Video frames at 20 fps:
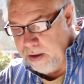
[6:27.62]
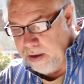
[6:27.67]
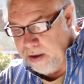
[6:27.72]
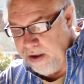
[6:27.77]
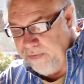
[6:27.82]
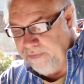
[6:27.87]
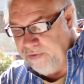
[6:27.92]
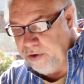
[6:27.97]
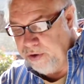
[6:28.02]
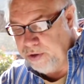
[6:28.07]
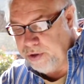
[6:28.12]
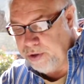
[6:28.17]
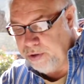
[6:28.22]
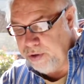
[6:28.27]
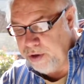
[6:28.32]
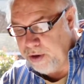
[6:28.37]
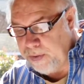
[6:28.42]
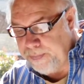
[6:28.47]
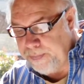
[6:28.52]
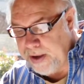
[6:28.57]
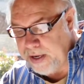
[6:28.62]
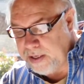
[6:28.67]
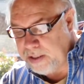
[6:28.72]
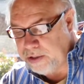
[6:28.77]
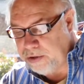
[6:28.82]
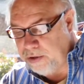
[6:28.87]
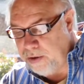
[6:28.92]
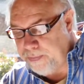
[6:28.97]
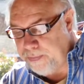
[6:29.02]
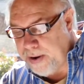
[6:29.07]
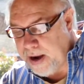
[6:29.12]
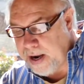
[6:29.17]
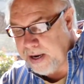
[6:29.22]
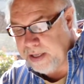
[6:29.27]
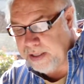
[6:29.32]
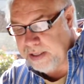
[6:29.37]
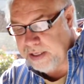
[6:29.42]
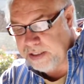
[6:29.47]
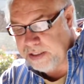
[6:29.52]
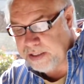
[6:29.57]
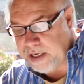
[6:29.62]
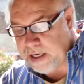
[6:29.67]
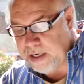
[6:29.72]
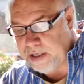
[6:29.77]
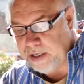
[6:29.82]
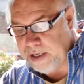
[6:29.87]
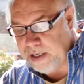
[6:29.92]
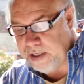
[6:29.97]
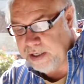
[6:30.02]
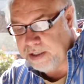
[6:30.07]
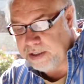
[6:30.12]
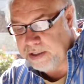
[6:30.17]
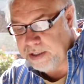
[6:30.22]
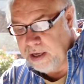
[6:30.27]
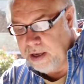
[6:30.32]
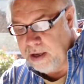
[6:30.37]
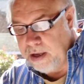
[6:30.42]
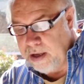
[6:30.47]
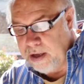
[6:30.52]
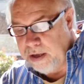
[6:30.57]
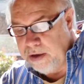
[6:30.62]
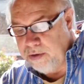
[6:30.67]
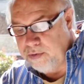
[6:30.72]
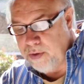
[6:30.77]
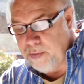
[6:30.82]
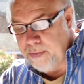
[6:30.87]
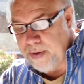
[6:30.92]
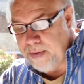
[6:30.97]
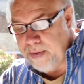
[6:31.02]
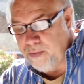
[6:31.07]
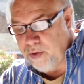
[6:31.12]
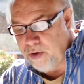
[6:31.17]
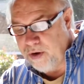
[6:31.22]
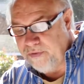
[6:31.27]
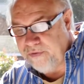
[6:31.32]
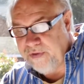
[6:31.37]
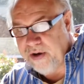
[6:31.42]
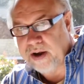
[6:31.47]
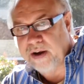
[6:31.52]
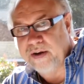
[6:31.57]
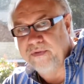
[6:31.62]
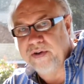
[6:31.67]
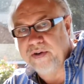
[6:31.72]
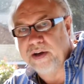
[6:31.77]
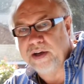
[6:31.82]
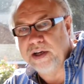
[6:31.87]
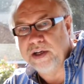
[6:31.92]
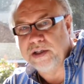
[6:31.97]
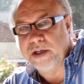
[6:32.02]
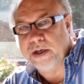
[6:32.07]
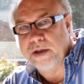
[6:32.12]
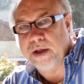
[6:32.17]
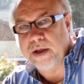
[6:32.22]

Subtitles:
If you do your best to embody these ideas, you will be more effective at teaching